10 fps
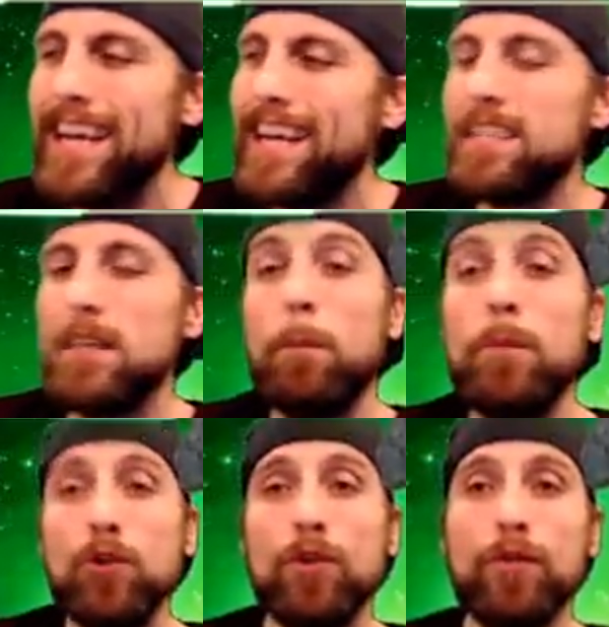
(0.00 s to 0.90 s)
And it's a
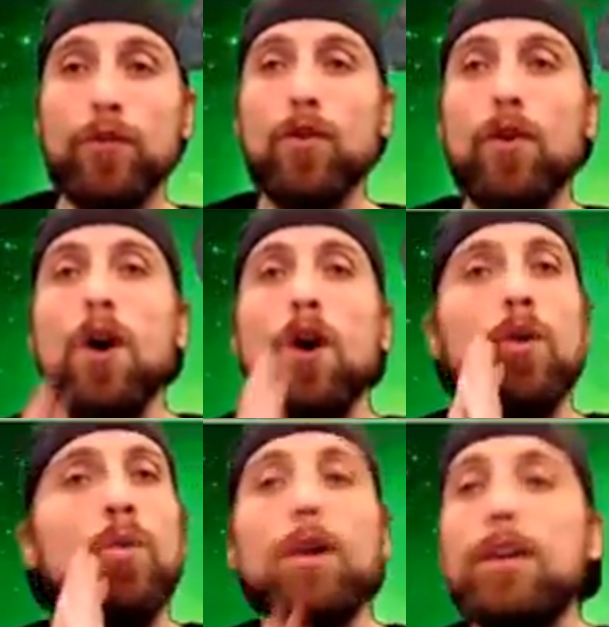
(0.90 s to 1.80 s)
beautiful,
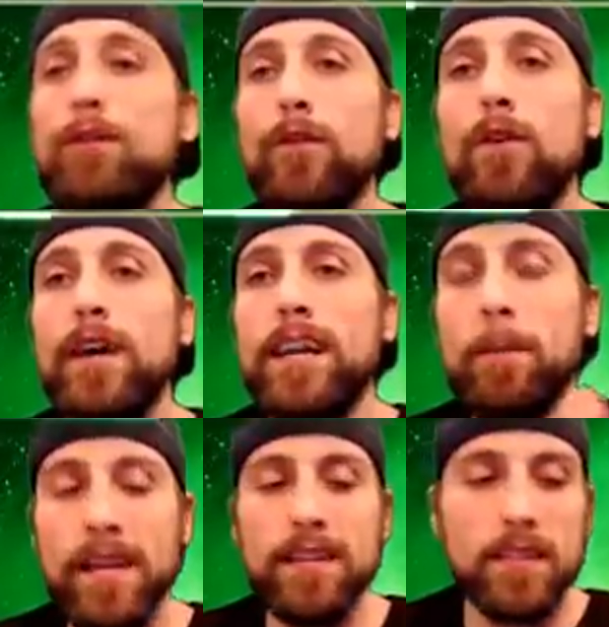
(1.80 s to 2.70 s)
wonderful, and
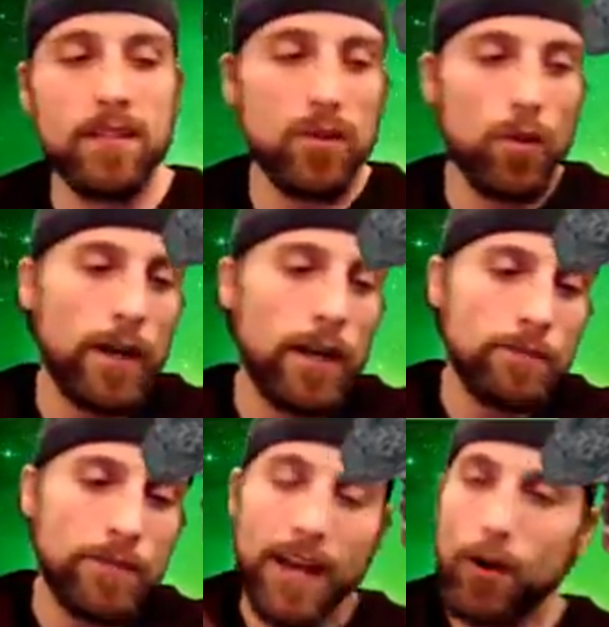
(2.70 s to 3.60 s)
amazing story.
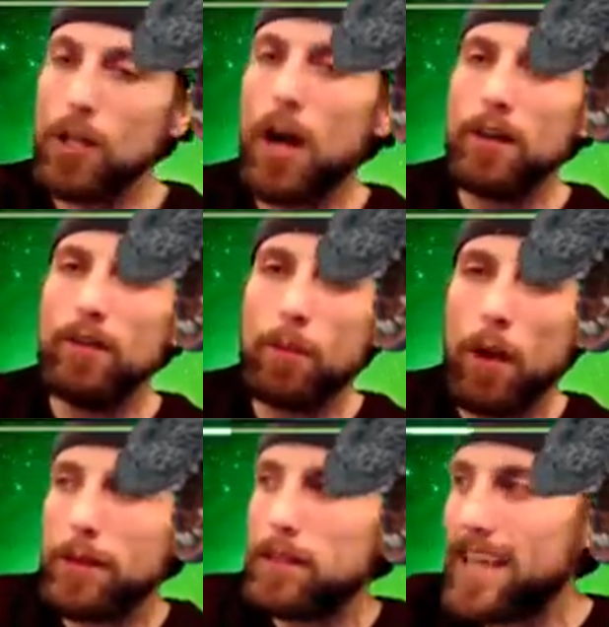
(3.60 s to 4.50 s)
I know a lot of you are
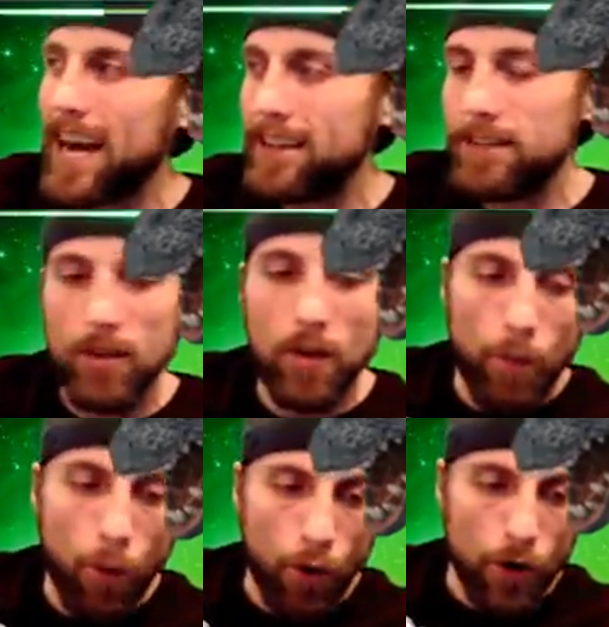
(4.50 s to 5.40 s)
probably dying to know
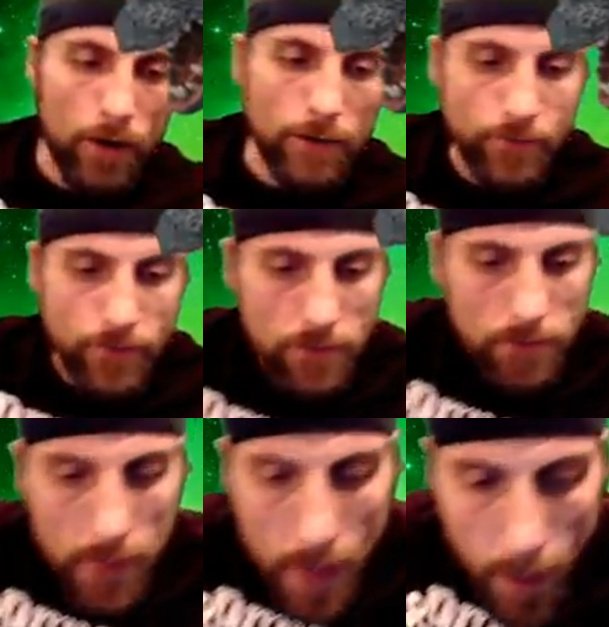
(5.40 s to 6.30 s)
more
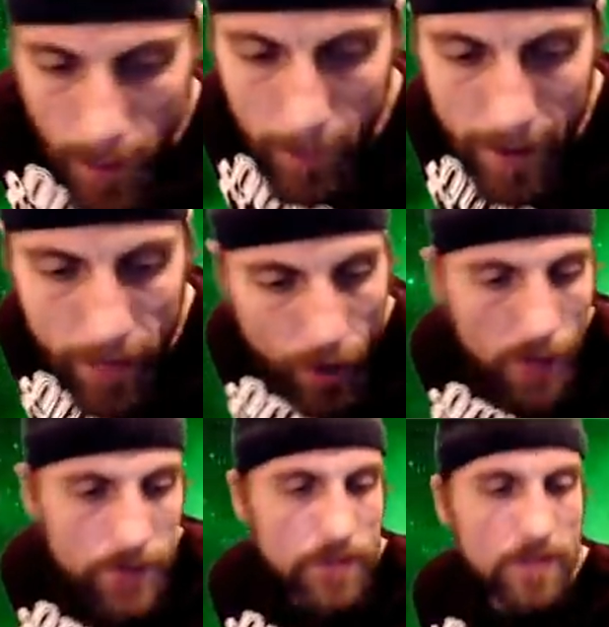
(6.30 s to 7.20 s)
about my
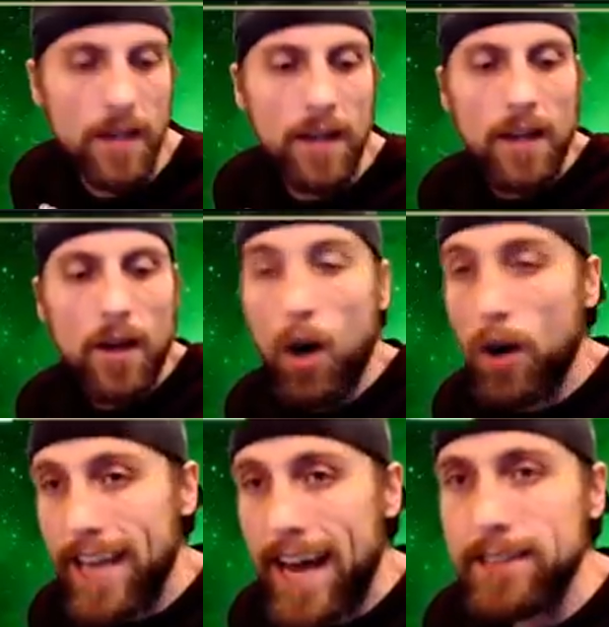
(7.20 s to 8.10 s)
thoughts
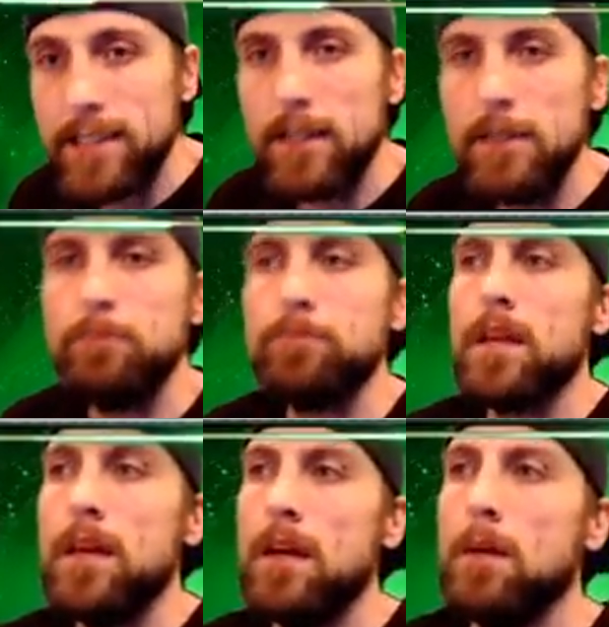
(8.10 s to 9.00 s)
on NASA,
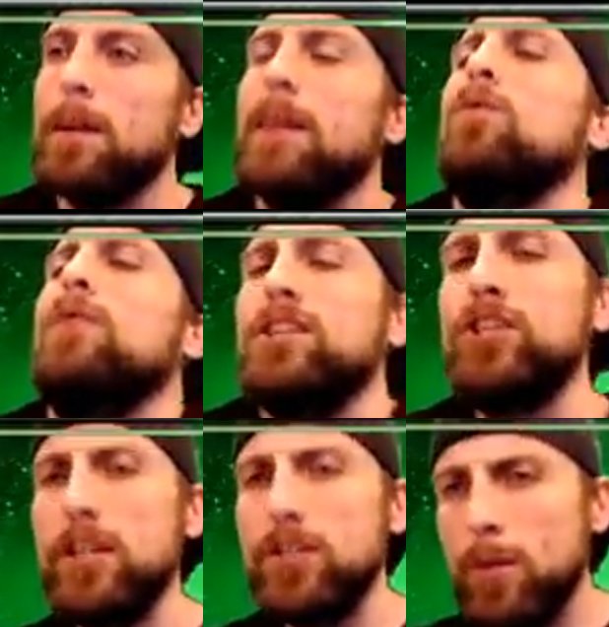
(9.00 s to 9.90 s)
but I don't want to
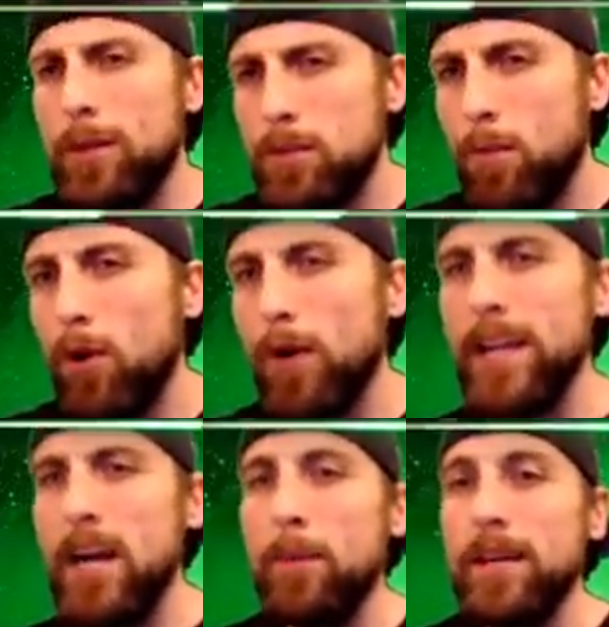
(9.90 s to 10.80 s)
share too much more right
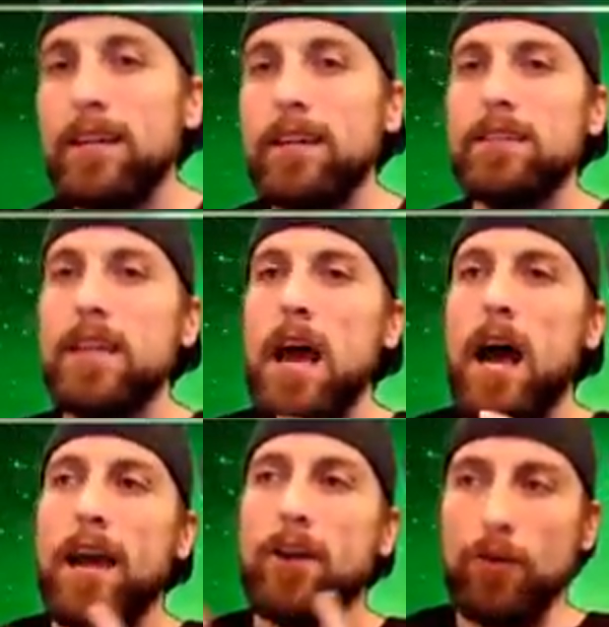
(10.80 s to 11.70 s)
now, because
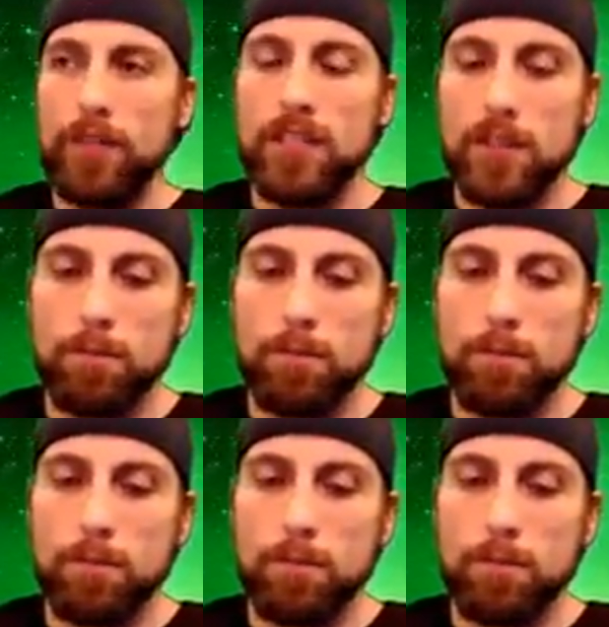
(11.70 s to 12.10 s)
I know this is